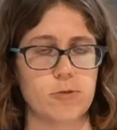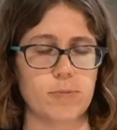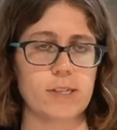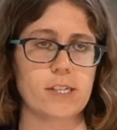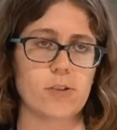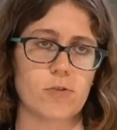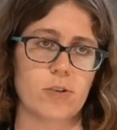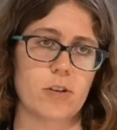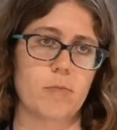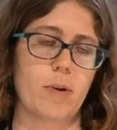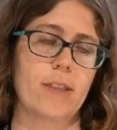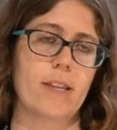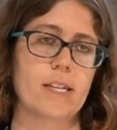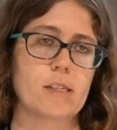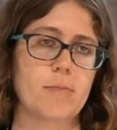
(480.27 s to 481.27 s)
to restore
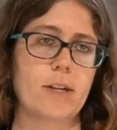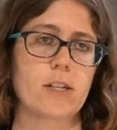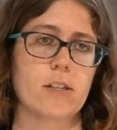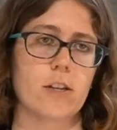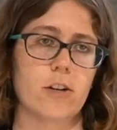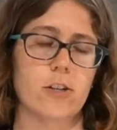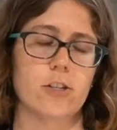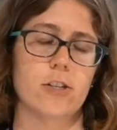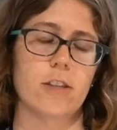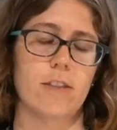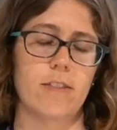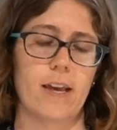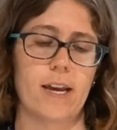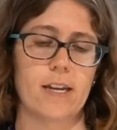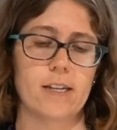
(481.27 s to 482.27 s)
one that's much larger
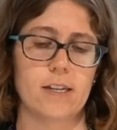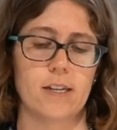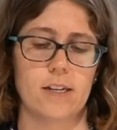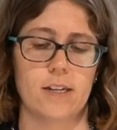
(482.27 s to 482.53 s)
than that.